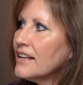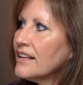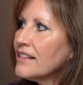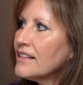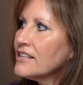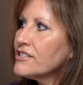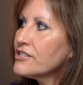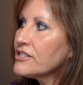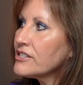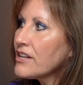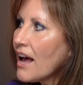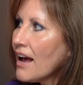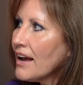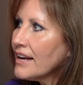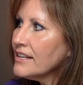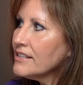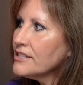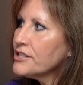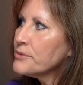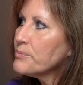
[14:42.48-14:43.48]
The
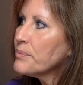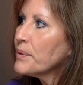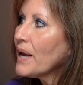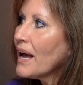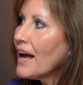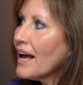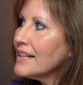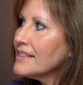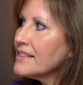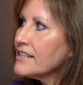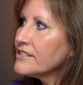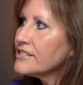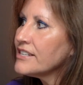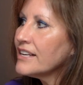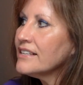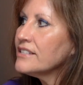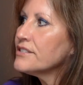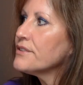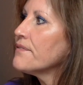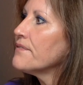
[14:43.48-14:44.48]
science behind this
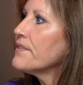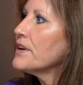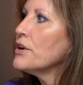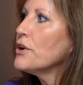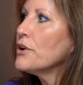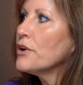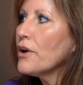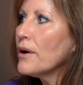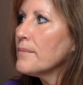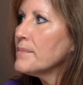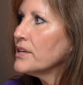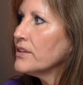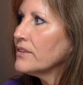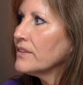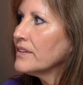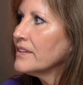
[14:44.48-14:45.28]
is phenomenal.